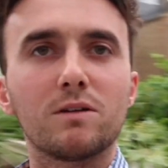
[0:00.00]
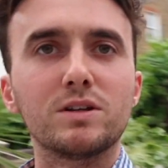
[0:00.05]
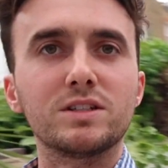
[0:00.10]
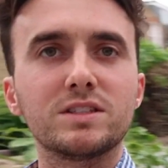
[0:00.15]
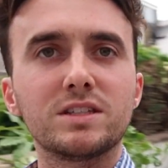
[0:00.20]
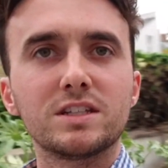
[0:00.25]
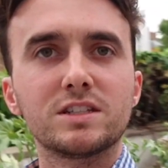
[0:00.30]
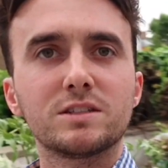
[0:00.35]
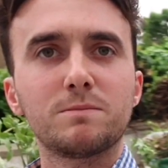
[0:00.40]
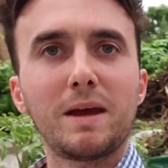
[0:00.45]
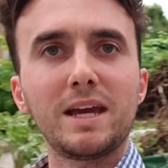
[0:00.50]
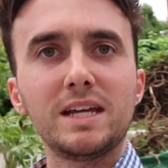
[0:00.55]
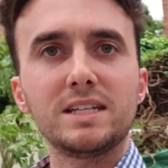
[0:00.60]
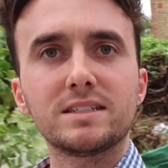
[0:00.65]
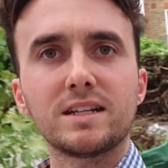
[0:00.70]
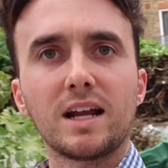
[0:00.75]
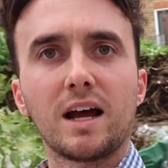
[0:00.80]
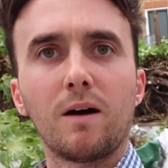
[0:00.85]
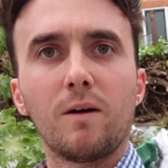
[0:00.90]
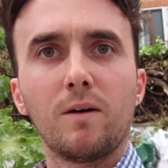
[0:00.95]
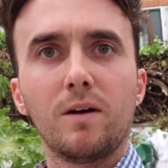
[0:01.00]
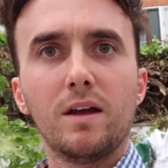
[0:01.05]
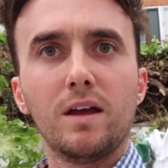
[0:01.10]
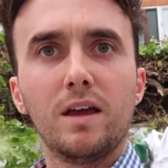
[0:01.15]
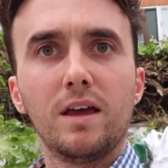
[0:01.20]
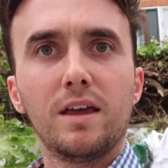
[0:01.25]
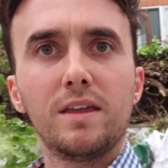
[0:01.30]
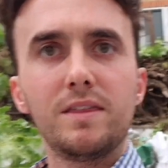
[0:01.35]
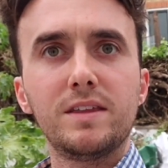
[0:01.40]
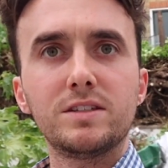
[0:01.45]
is this space now?
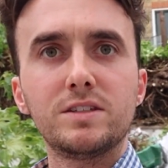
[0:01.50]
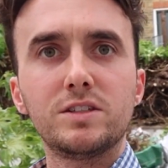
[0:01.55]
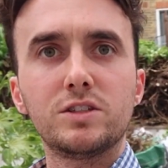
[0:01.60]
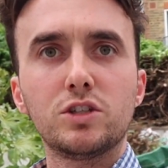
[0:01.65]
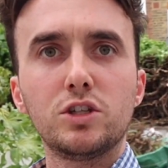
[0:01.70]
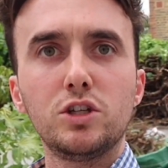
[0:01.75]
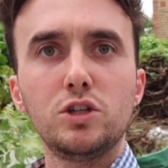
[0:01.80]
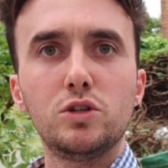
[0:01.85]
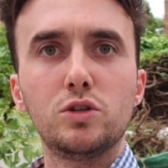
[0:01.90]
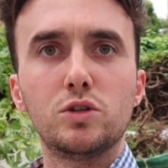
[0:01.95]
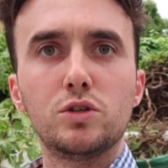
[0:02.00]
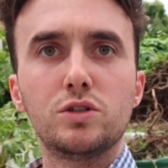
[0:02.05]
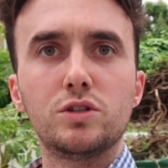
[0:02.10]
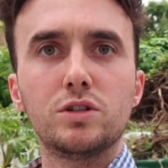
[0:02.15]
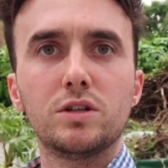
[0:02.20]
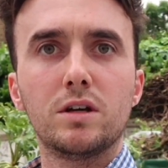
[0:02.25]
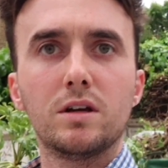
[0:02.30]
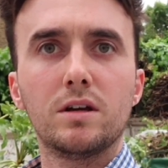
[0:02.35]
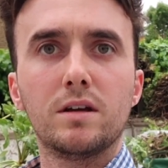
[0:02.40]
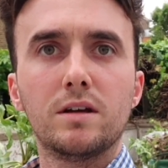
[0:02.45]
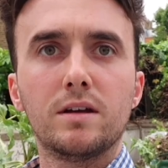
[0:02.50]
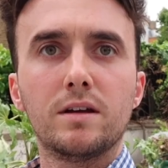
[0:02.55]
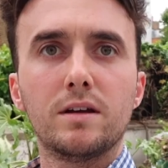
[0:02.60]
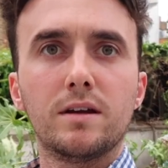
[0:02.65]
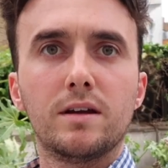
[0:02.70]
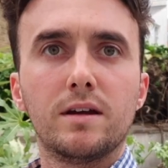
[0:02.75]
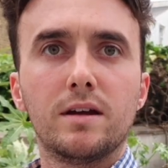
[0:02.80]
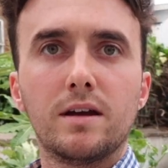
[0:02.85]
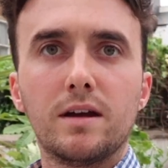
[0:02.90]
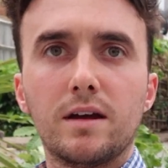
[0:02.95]
This is huge.
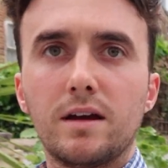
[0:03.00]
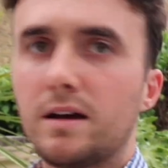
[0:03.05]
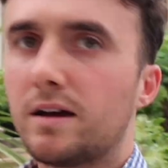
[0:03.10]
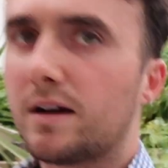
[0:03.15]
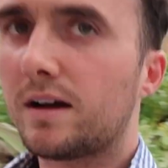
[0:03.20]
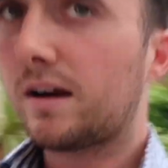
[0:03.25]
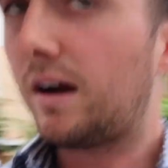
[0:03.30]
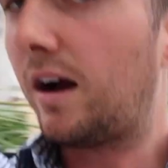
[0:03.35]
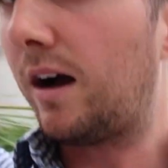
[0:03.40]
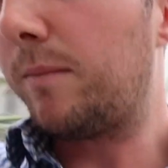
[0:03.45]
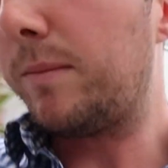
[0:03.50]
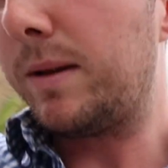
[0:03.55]
Can't